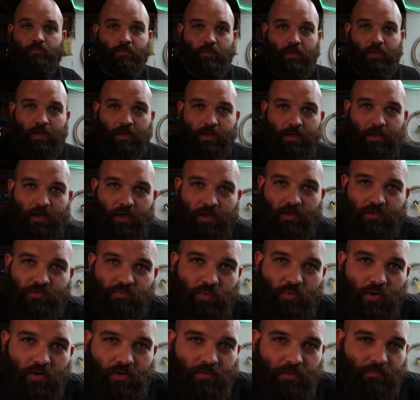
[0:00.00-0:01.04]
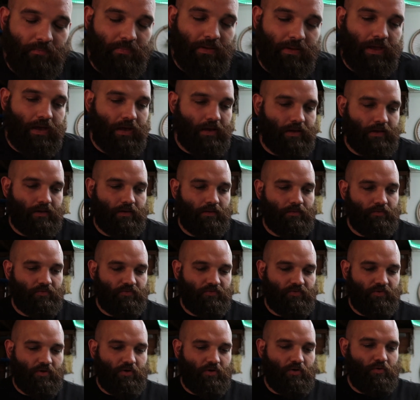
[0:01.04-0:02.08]
Hey guys, welcome back.
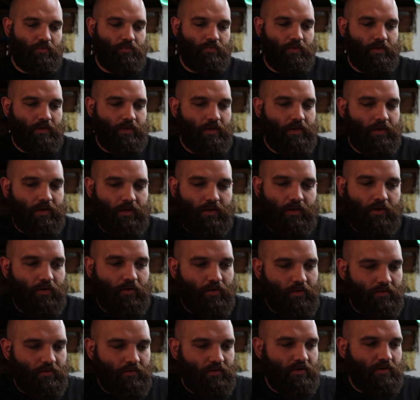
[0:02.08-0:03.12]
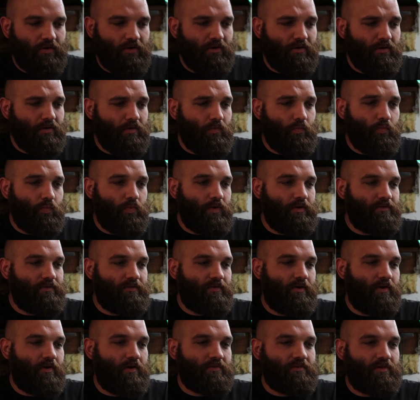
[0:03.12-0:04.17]
So earlier we
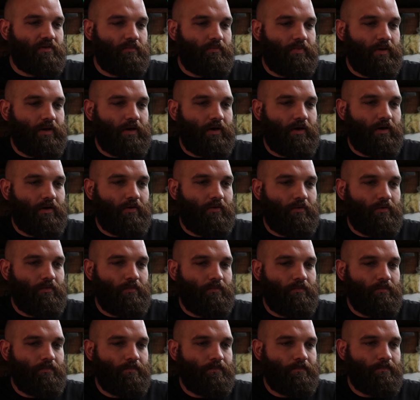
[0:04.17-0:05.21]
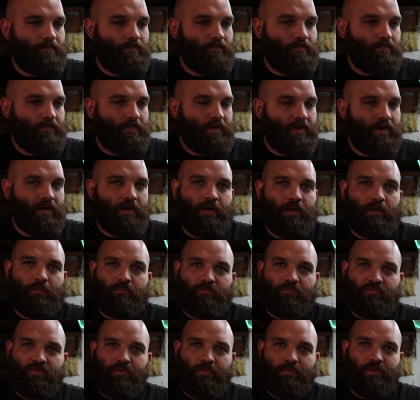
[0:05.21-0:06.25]
talked about
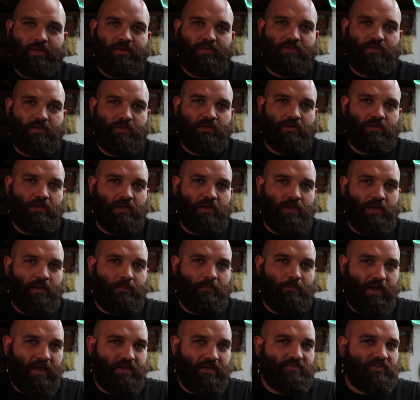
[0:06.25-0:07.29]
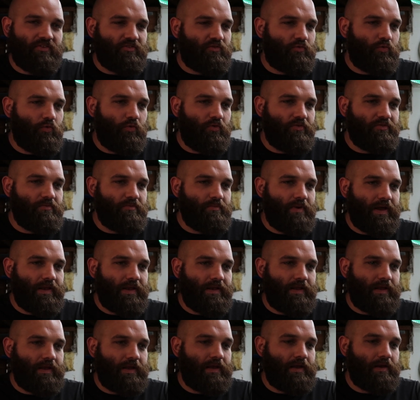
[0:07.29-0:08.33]
some of like the basic tools you
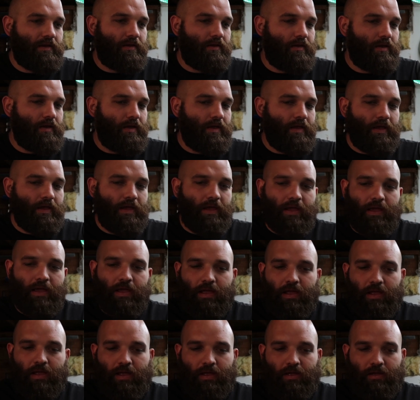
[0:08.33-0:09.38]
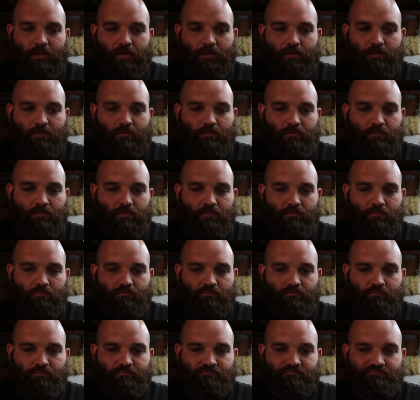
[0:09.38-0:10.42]
might need, and
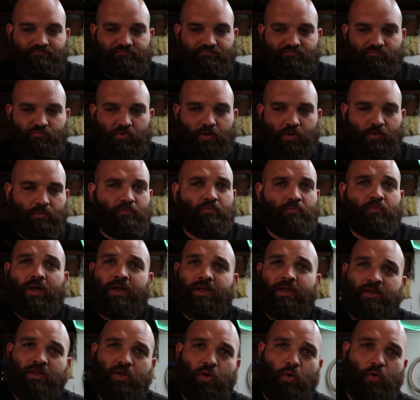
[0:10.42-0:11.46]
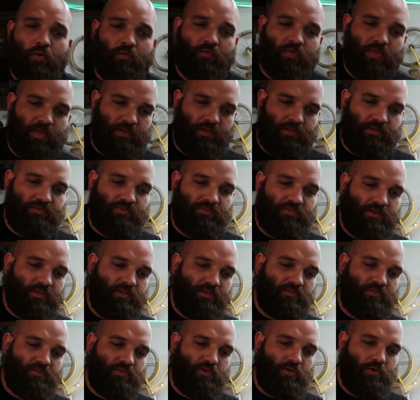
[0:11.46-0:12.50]
well, I can go over that list
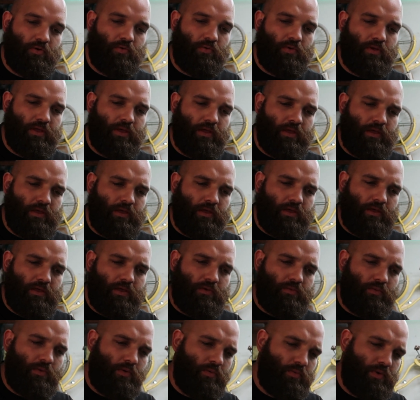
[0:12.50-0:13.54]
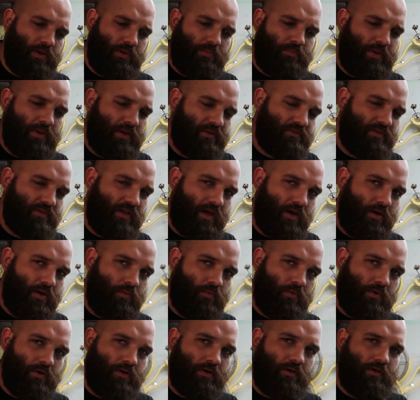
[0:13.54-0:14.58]
again. So what we picked out
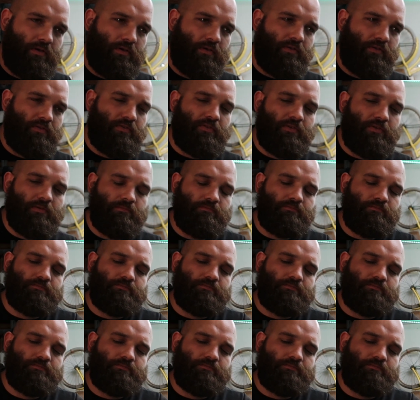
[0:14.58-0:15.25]
was